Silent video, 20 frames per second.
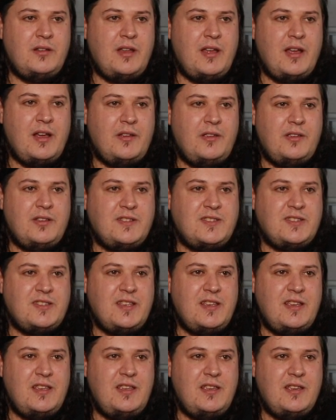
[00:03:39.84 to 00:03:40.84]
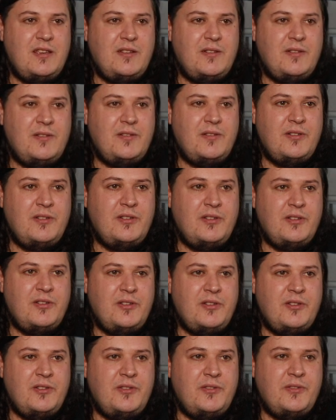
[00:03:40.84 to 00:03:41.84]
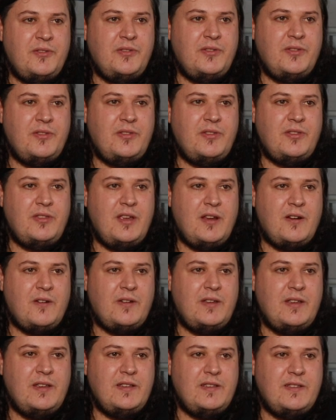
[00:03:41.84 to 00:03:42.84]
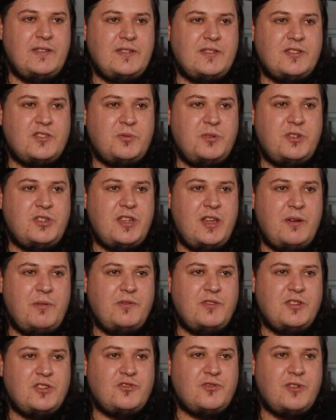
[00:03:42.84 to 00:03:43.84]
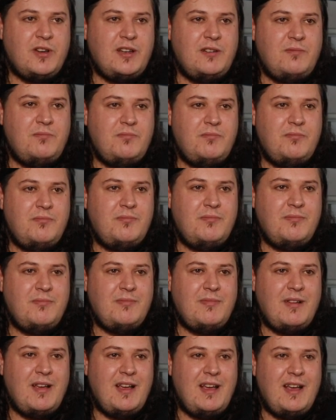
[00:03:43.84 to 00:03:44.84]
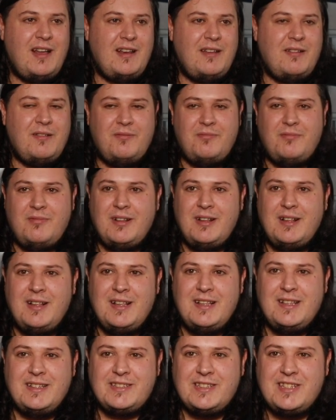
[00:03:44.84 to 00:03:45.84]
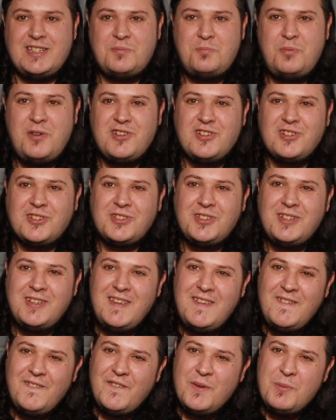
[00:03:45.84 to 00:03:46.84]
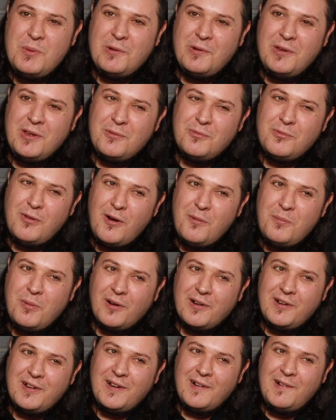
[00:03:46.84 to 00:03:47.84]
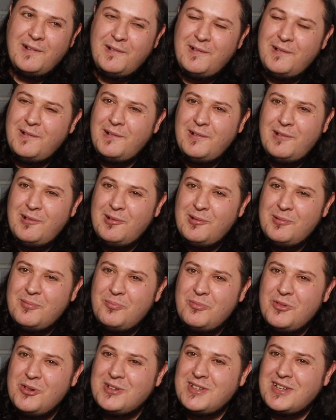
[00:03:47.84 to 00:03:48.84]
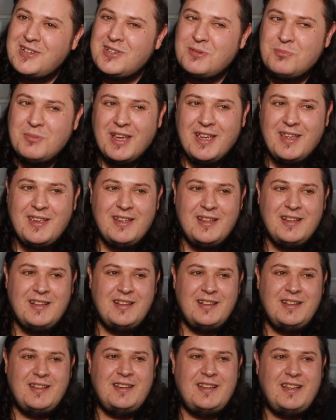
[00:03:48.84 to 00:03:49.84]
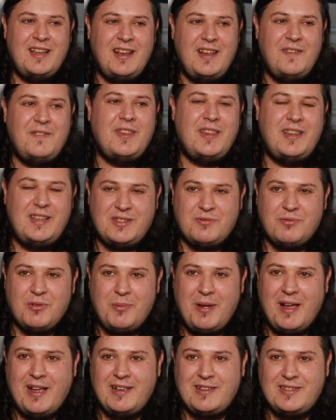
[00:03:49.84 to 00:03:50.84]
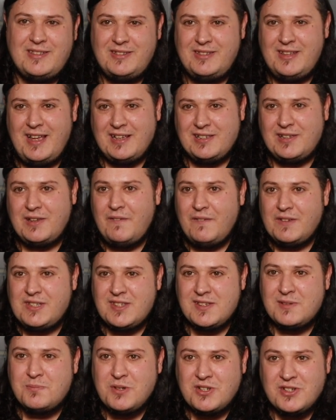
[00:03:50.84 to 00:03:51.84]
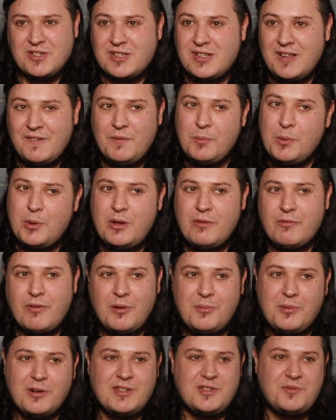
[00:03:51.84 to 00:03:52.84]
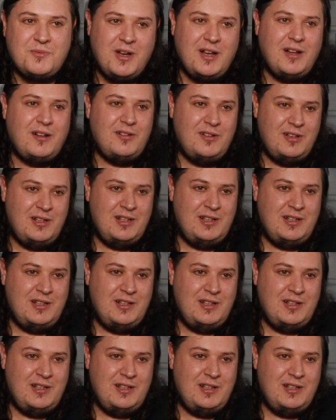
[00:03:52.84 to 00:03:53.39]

Now you can see there is a switch there we just triggered. And a suspiciously familiar robot, no? Or is that just me? And even this room has a suspiciously familiar robot as well.